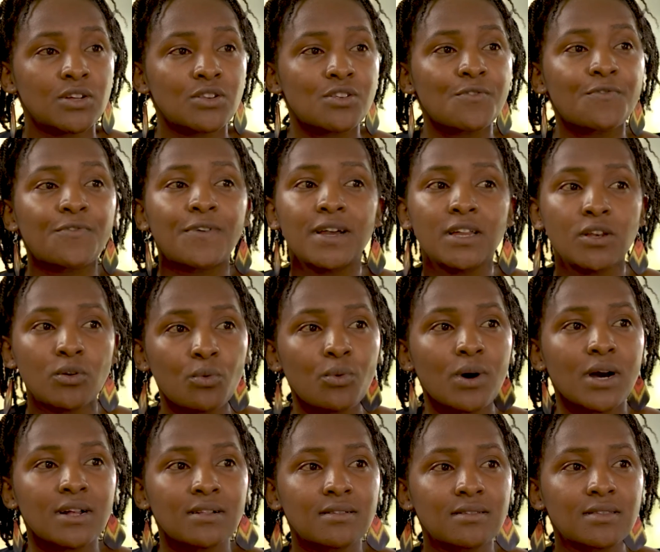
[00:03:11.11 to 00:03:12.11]
to find
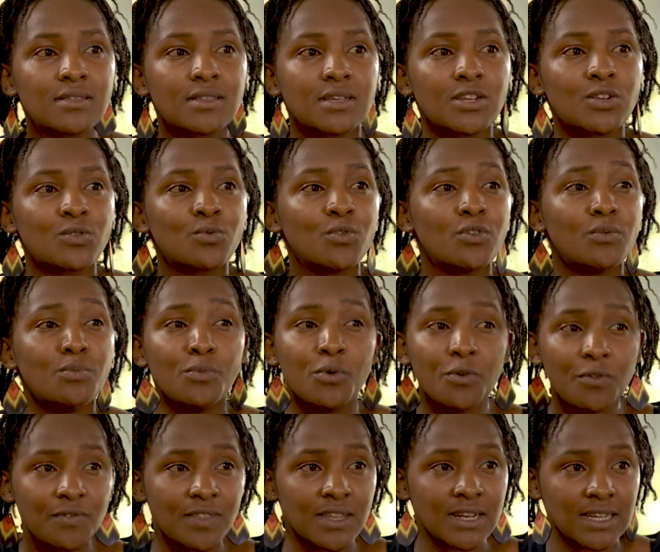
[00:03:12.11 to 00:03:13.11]
words that would
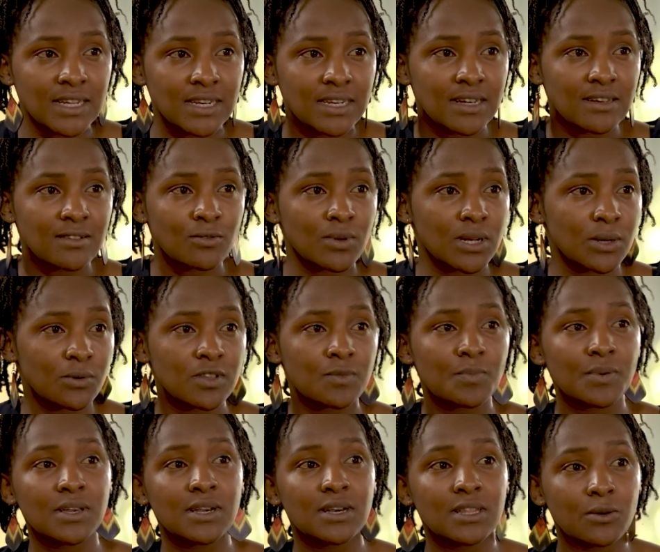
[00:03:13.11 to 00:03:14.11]
move the leaders when I was
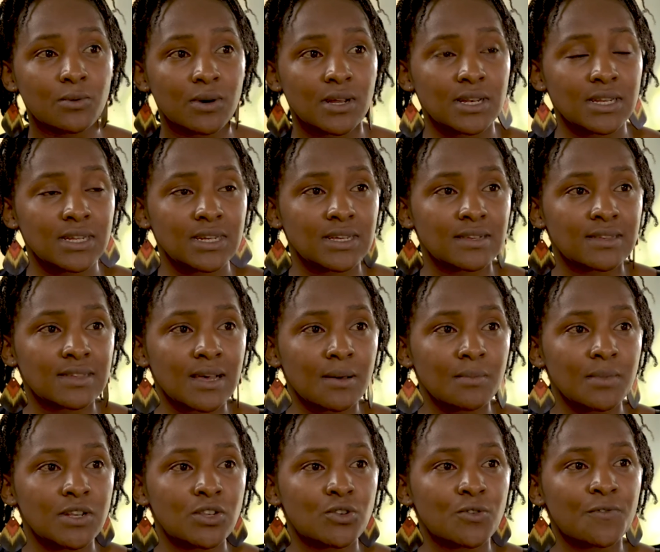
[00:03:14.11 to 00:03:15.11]
speaking at the World Leaders
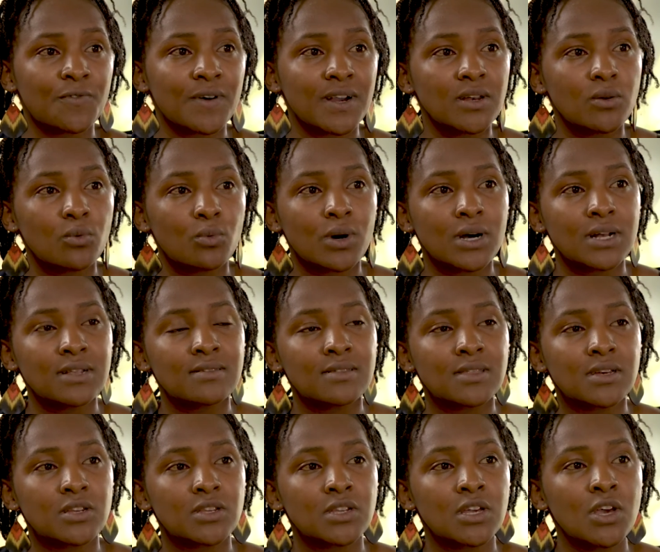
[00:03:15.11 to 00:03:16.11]
Summit, to find words
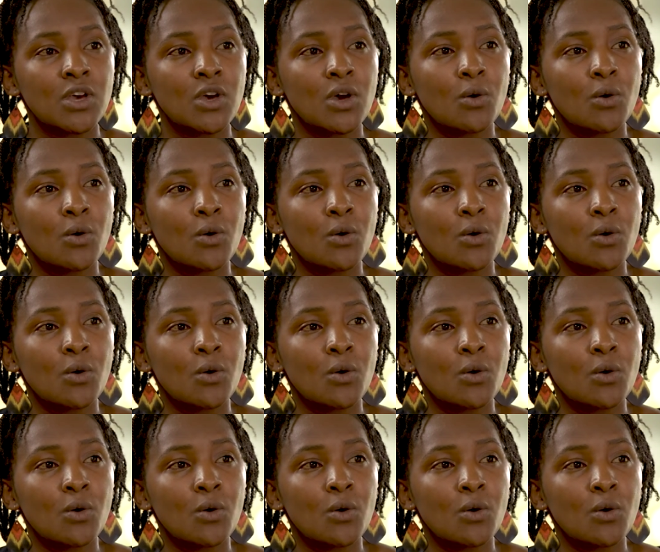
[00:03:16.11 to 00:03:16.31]
that